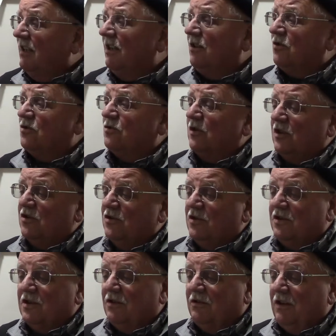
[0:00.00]

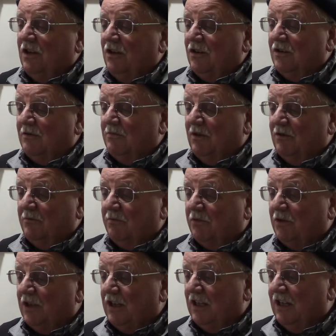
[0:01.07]
instructions out here about
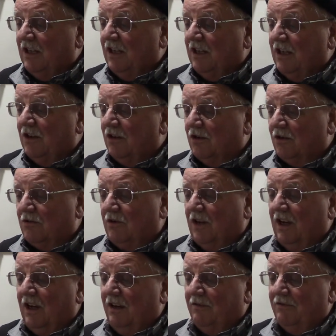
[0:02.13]
preheating the
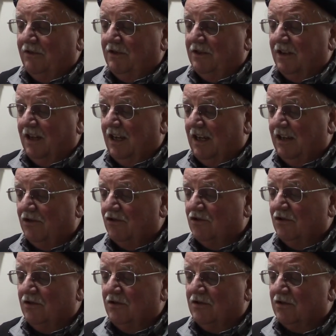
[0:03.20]
aircraft,
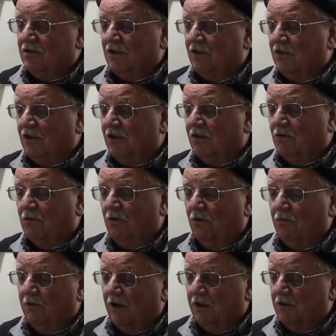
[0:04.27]
engine start in
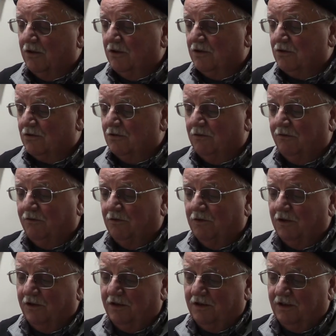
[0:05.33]
cold weather and so
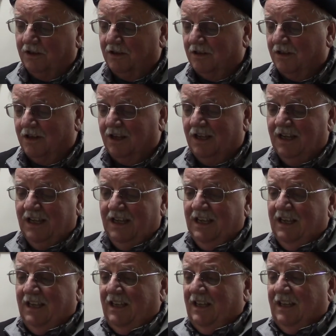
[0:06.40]
forth, and
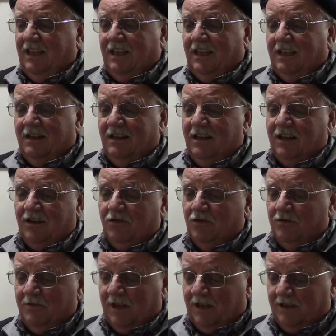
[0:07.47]

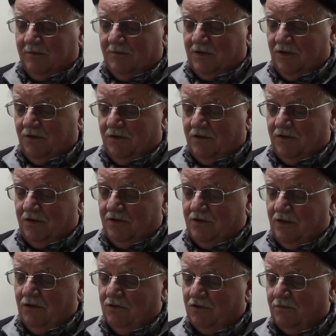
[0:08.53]
Lycoming comes out and says
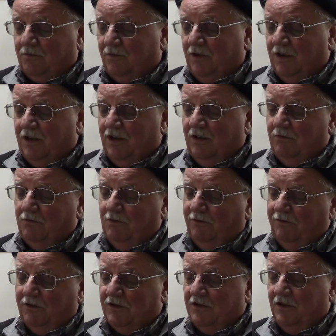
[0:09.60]
the use of preheat
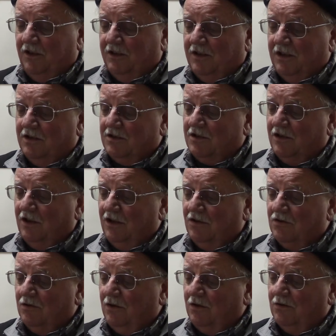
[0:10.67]
will facilitate
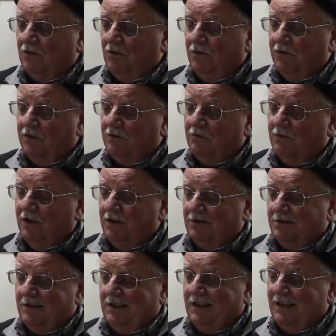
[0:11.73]
starting during cold
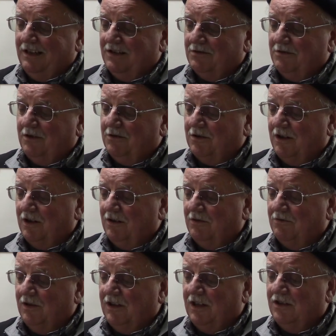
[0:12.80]
weather and is
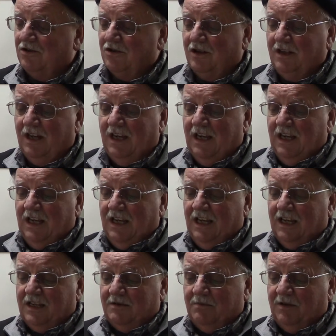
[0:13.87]
required when engine
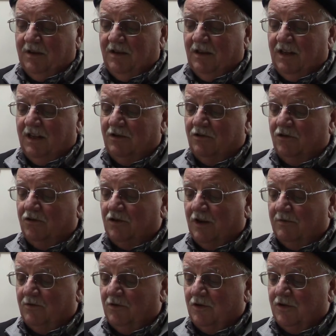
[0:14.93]
has been allowed to
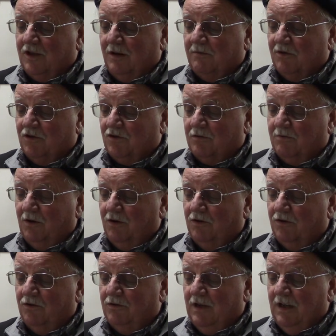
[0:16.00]
drop to a temperature
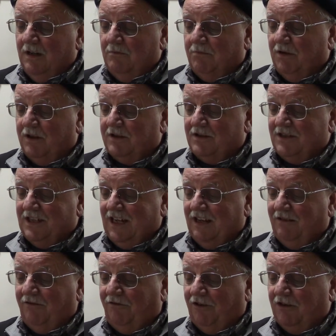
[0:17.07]
below plus
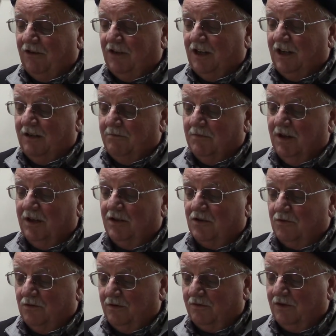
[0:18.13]
10 Fahrenheit, minus
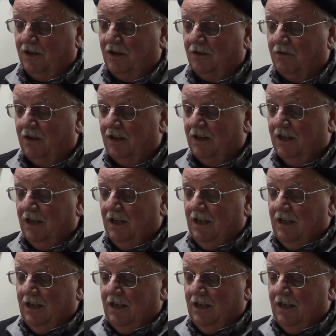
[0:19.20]
12 centigrade,